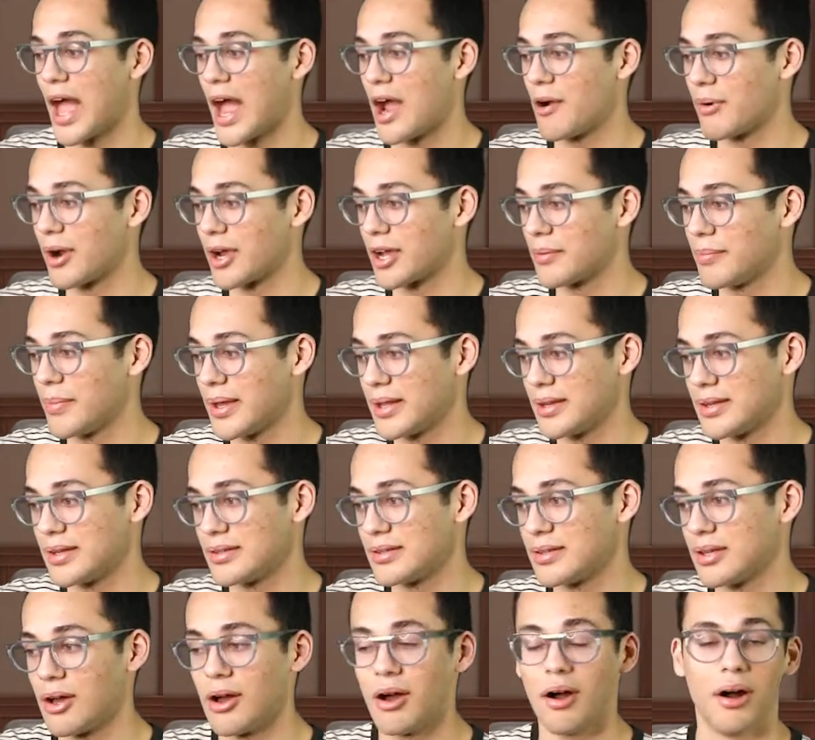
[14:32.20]
I recommend it
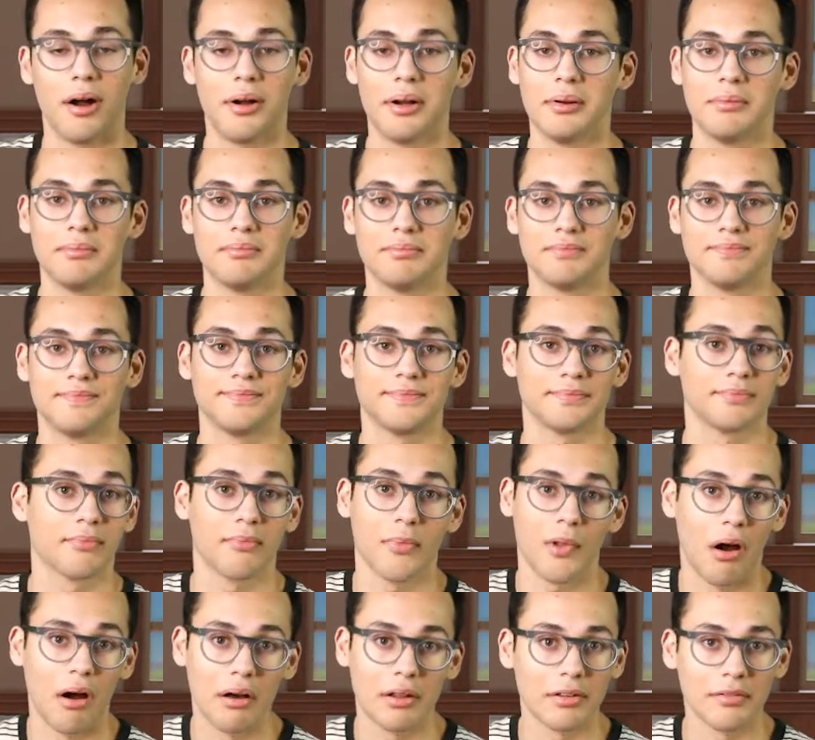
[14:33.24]
to
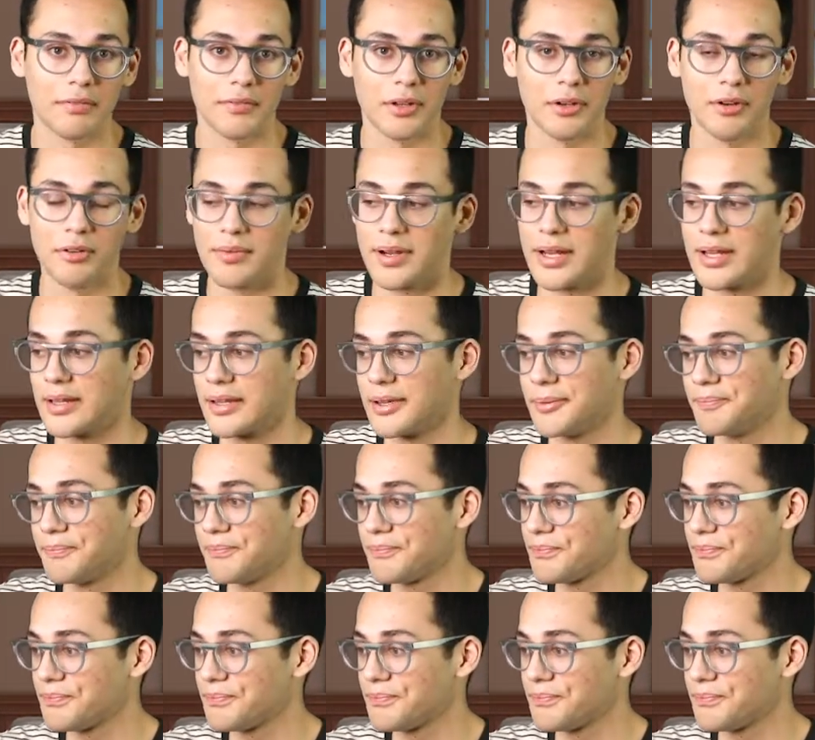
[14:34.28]
all of you, really.